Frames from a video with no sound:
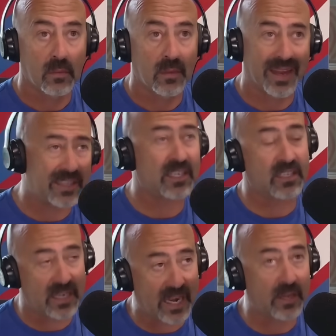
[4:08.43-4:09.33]
I think
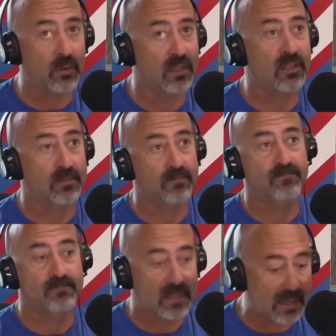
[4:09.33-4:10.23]
Cincinnati was
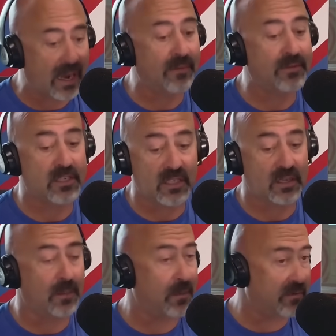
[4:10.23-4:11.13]

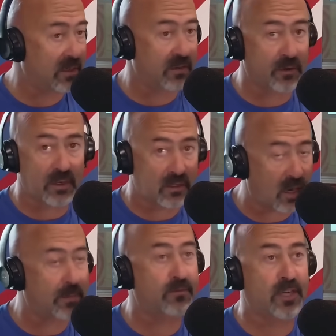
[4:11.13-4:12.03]
obviously a bit of a different
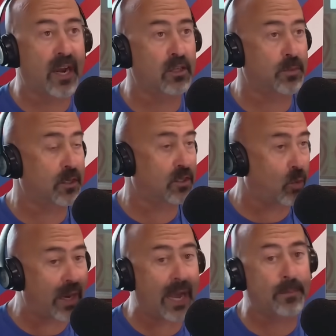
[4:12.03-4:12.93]
type of challenge because of
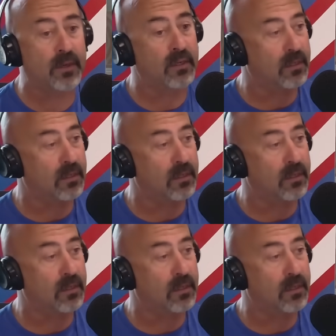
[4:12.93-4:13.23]
what happened.